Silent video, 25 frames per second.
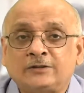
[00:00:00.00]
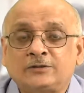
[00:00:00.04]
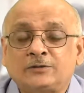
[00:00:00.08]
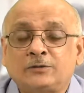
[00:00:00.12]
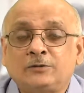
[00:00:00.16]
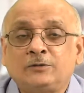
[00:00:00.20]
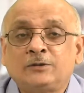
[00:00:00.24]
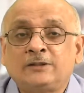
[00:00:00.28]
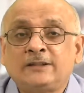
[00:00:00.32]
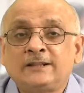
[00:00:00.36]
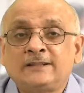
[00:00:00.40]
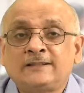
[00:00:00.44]
So
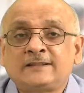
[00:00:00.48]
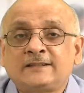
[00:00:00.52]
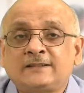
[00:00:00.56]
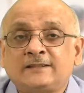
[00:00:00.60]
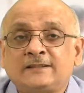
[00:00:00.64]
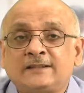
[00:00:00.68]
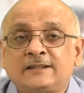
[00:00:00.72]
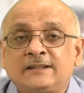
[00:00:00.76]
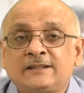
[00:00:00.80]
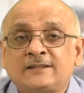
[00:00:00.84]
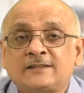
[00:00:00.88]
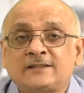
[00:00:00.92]
this
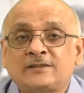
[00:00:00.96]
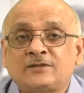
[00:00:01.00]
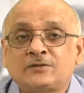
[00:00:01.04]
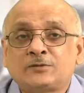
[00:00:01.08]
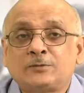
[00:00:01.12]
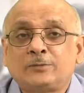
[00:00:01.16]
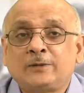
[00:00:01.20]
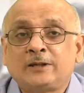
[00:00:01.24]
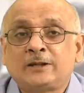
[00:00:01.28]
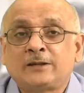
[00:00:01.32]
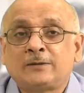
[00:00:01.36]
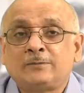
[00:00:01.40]
is to
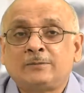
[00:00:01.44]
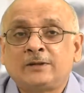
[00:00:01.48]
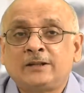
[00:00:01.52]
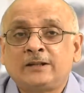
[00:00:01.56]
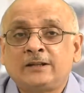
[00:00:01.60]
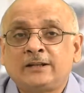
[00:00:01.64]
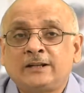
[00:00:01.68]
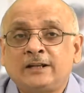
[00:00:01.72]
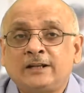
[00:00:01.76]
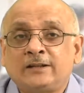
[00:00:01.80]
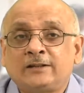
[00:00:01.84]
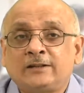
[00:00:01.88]
be
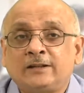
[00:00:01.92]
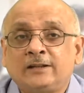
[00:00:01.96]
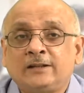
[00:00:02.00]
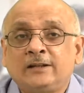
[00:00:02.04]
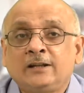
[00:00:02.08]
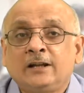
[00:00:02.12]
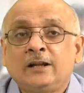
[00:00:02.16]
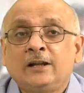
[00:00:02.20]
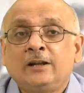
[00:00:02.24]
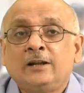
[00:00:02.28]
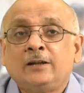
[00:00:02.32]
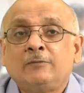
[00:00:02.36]
communicated
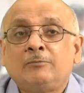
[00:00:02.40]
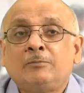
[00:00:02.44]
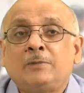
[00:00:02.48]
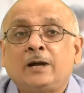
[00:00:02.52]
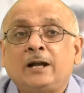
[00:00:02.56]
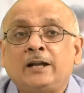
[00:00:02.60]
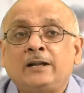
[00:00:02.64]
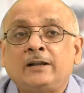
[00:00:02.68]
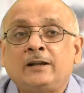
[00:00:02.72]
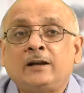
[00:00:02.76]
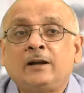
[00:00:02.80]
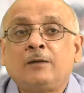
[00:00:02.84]

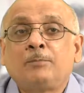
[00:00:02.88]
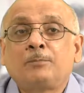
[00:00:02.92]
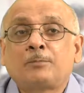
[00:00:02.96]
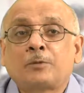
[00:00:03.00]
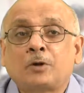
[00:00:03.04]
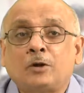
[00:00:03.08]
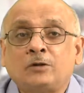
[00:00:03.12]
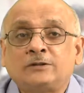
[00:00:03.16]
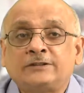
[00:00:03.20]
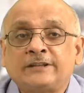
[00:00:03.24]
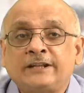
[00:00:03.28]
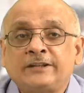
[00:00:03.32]
by a
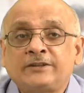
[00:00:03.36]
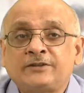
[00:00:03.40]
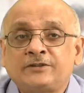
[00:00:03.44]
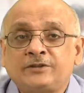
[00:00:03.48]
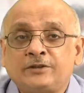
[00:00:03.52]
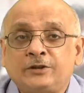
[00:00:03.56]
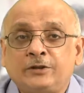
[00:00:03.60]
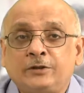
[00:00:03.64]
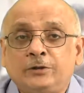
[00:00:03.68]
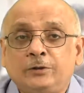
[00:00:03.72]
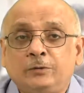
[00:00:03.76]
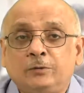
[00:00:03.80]
project
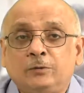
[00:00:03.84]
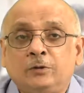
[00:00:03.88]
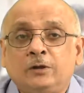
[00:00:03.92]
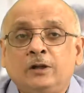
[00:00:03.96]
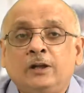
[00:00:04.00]
schedule,